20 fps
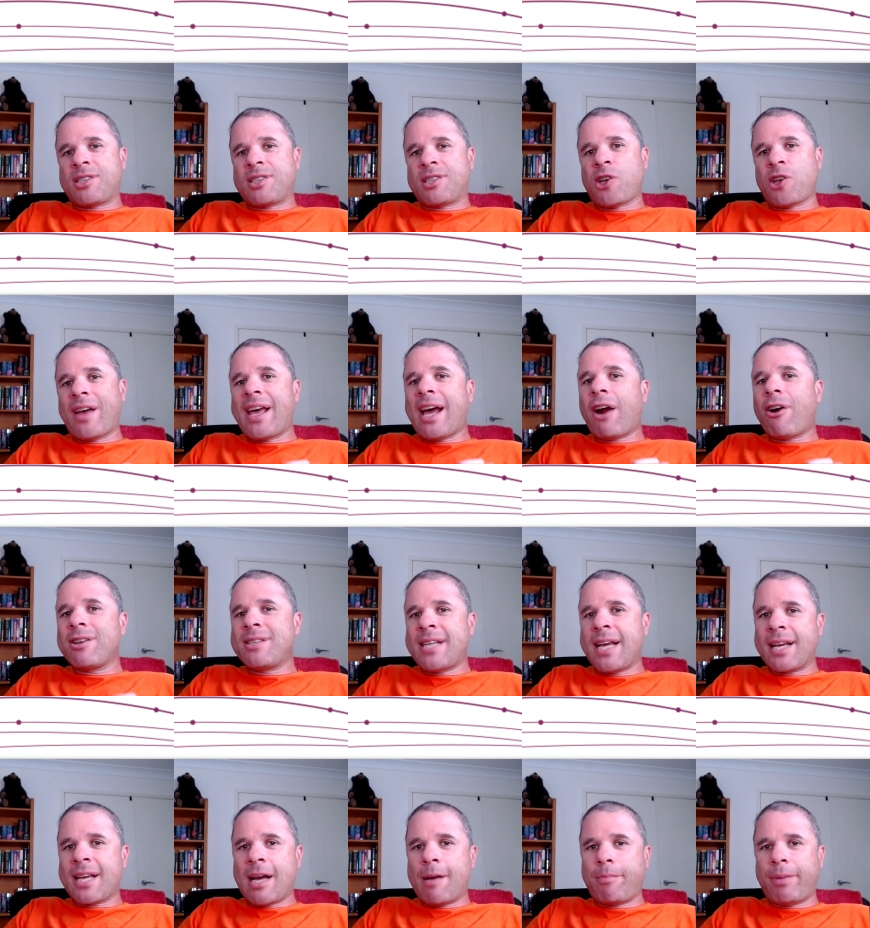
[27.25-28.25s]
So they are a
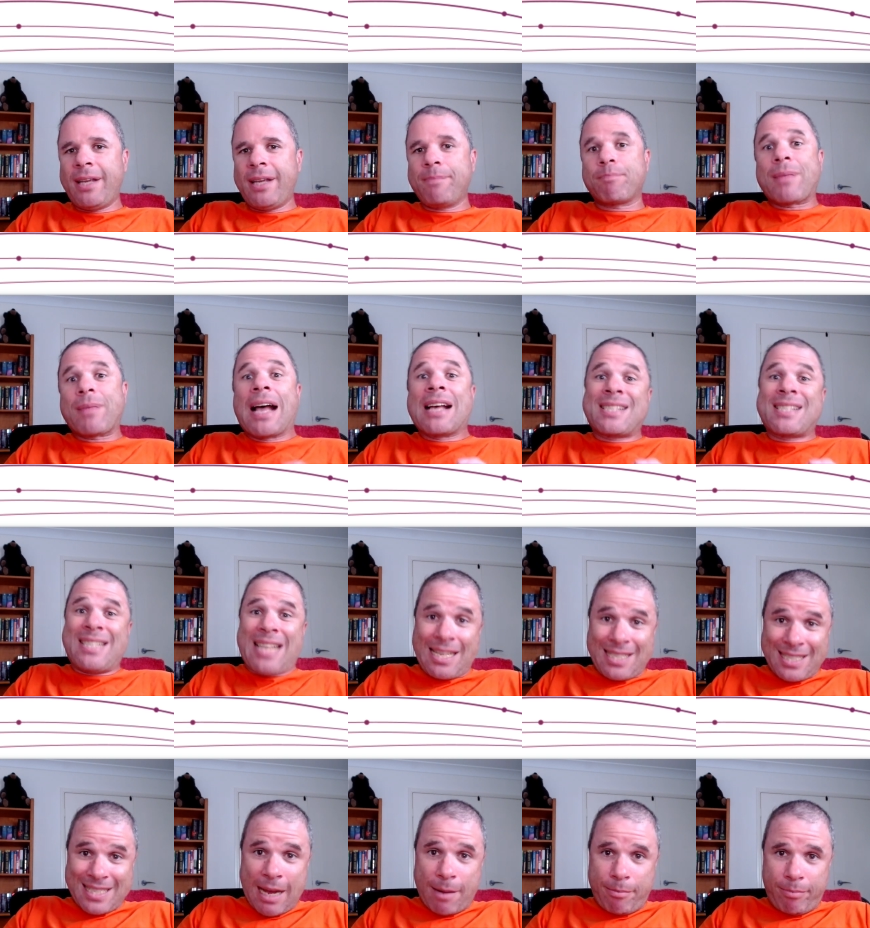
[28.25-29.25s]
tech company, a
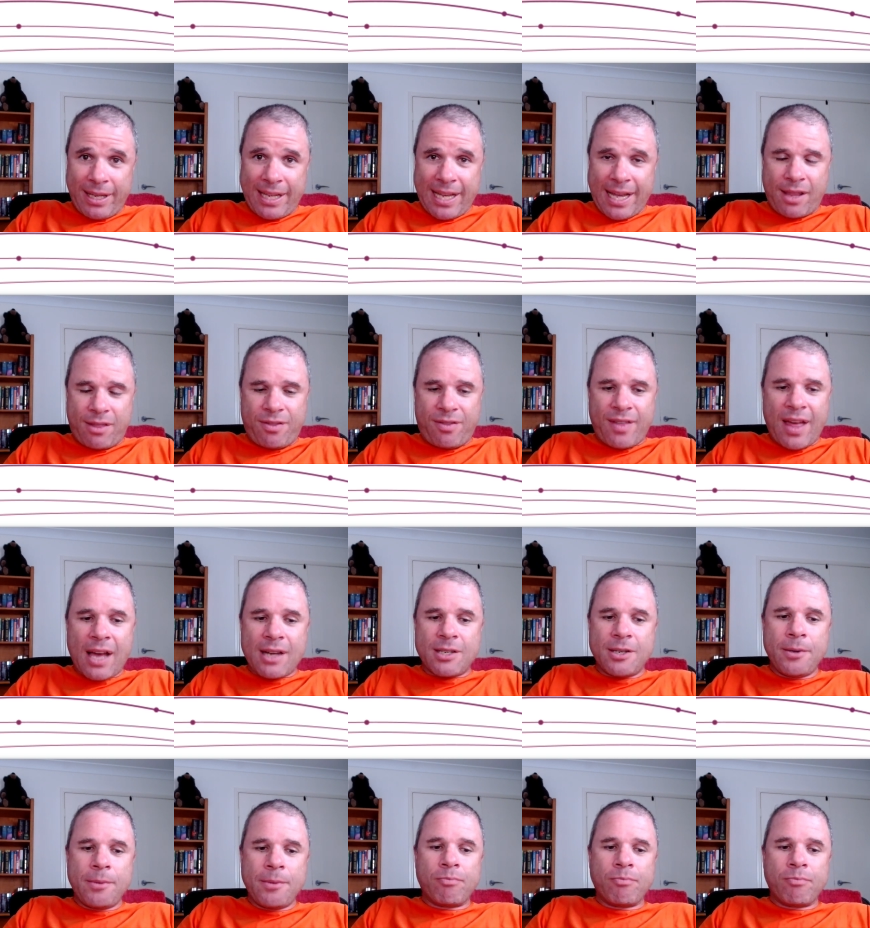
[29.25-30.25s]
SaaS company at that,
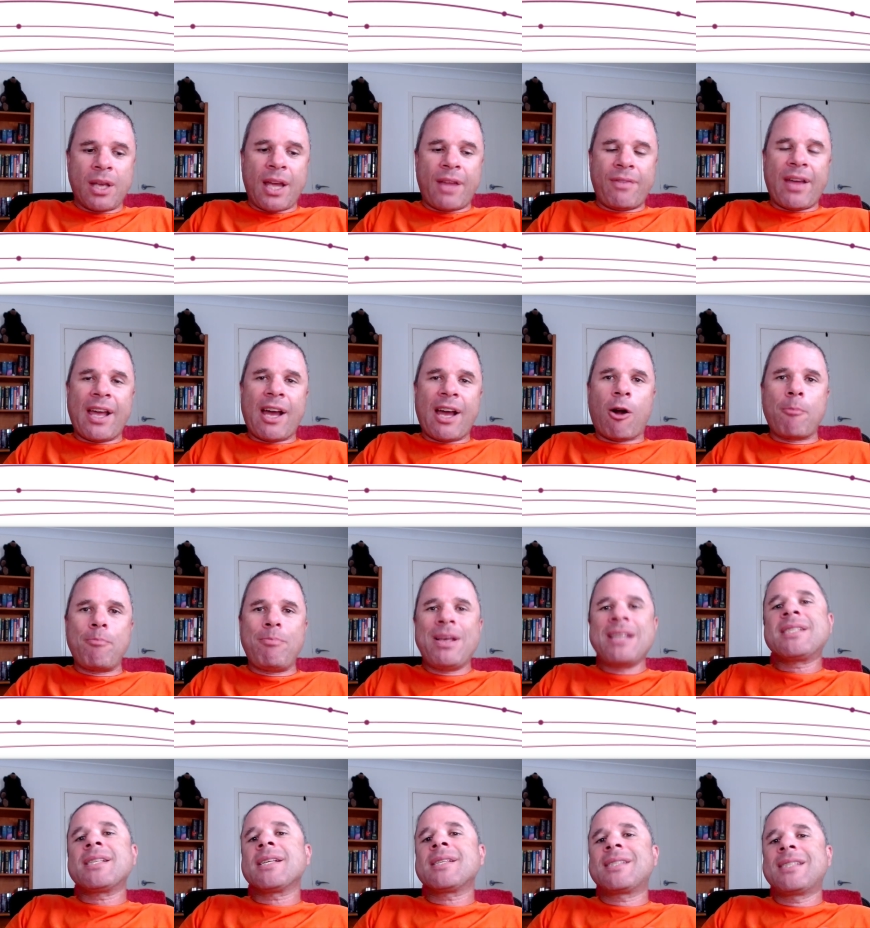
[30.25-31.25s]
and they are a
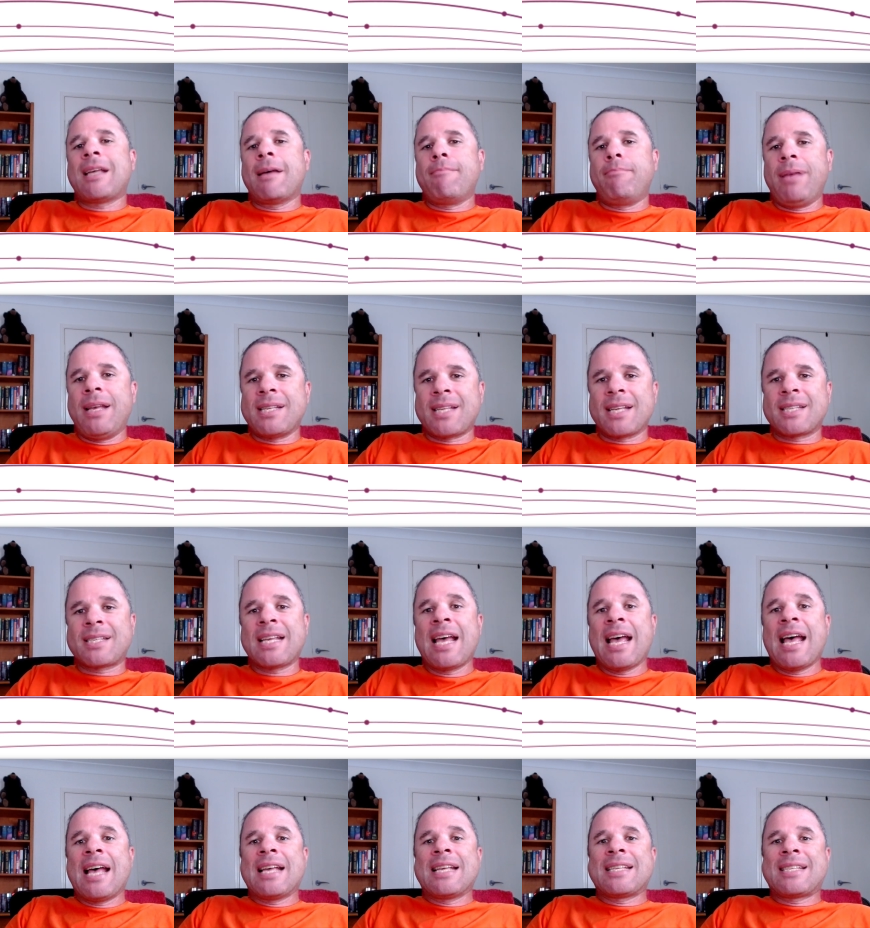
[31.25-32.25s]
business-to-business
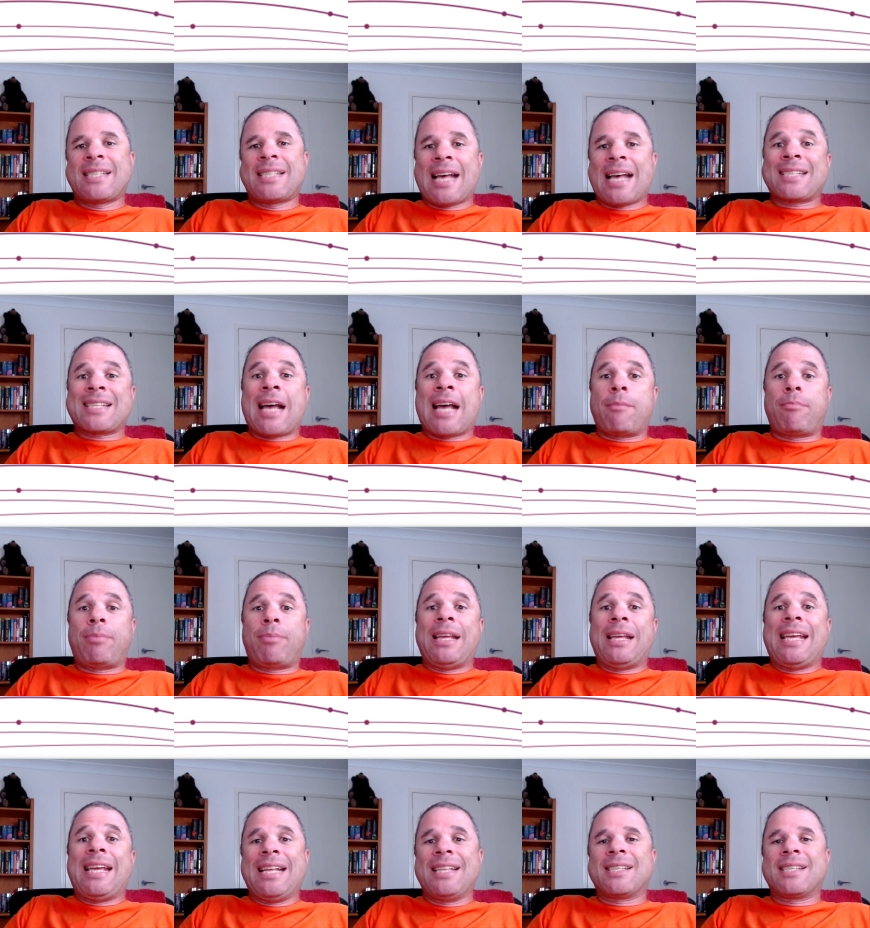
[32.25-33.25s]
SaaS
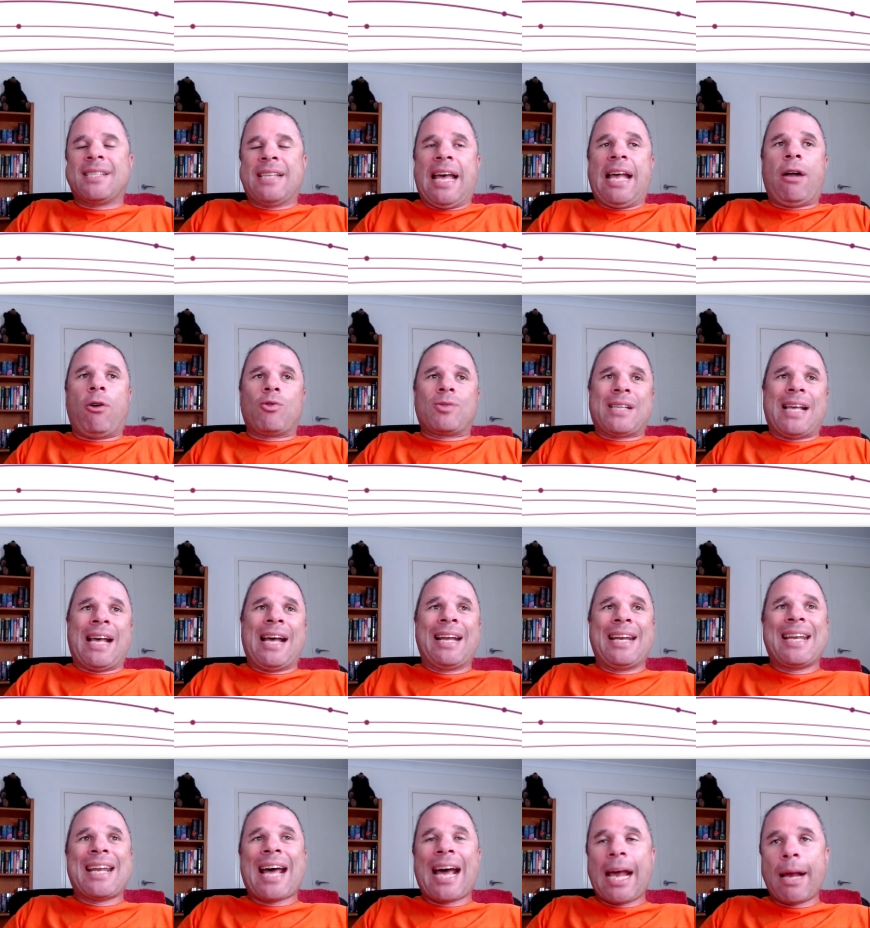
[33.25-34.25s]
company in sales
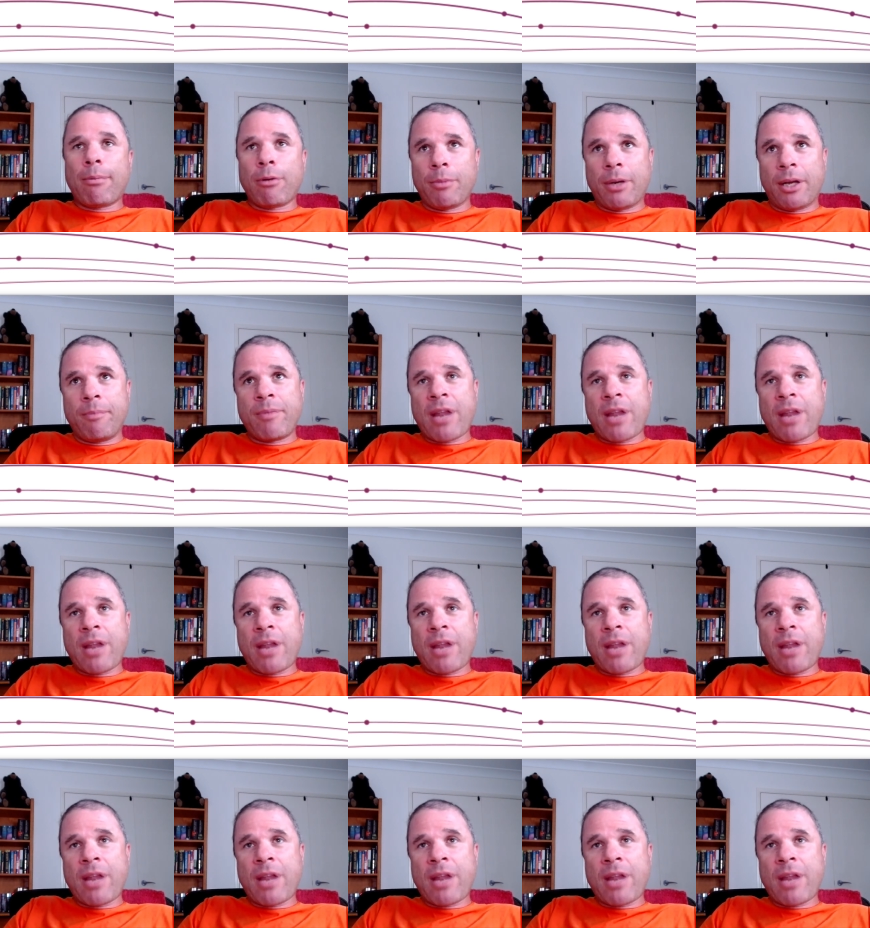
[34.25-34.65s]
enablement.